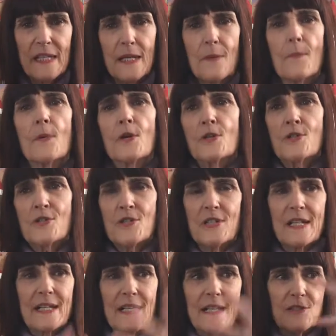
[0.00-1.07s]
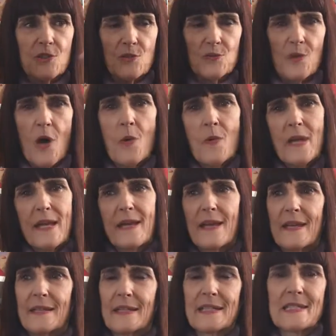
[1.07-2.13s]
emerging, and growing
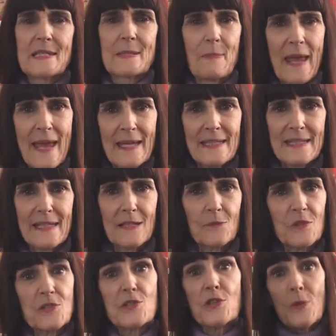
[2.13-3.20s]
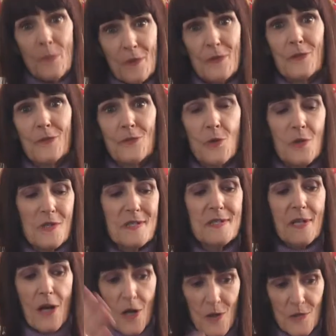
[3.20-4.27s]
and expanding, with Jupiter, of course,
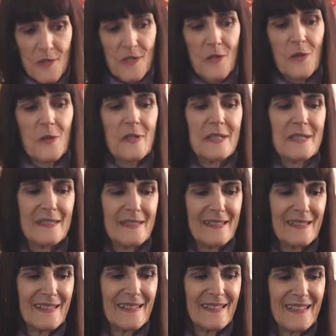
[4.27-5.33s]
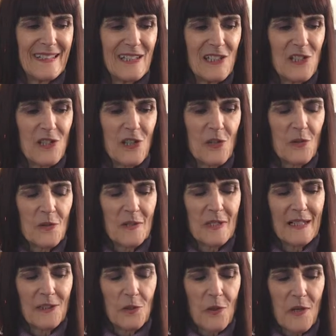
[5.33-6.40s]
also in,
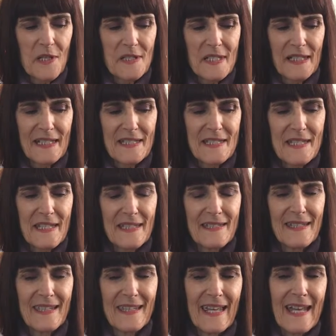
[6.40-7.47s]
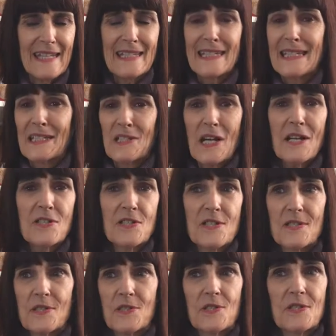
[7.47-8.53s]
Aquarius. Like I said, anything it
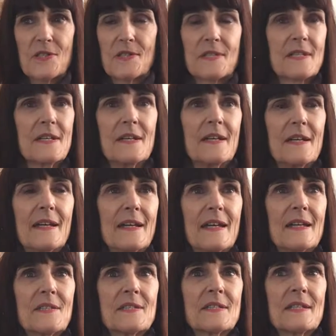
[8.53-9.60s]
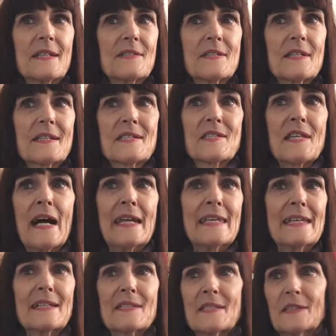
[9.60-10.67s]
touches, it's
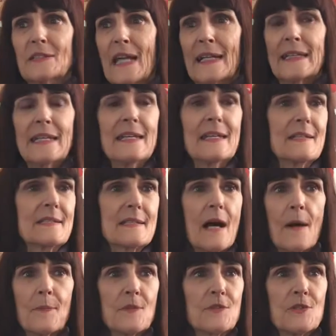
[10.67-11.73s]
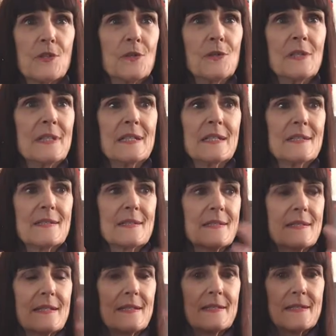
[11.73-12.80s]
exciting, it's lucky, it's opportunities,
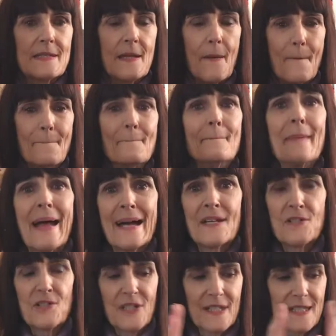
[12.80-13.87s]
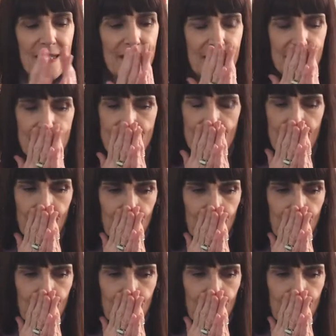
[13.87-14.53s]
it's magic, and it's